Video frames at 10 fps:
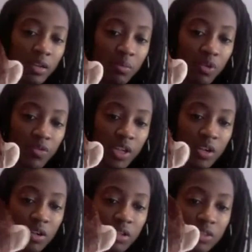moving
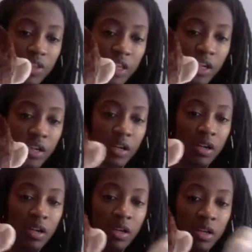all of their
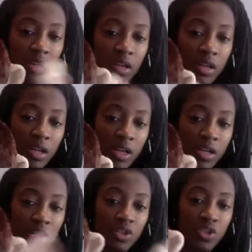
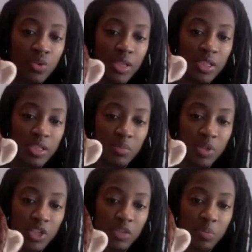joints as
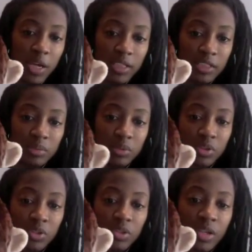much as
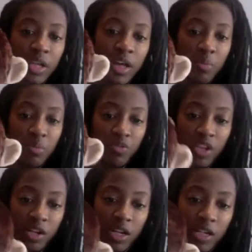possible, move
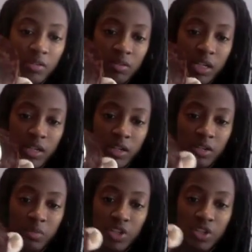their head
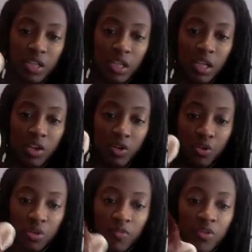around, make sure they can go
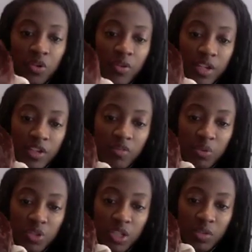through the full range of
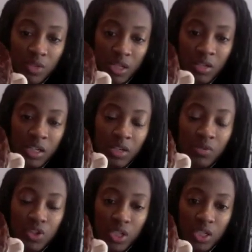motion without any
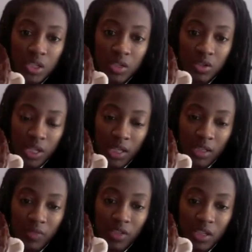restriction or
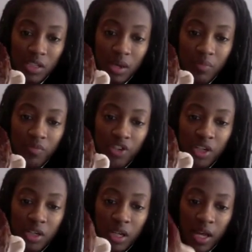signs of
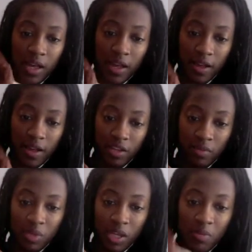discomfort, have
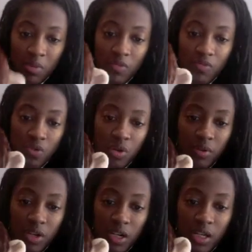them bend
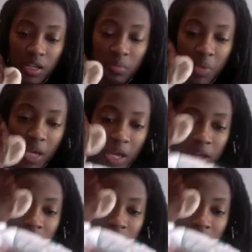forward and back,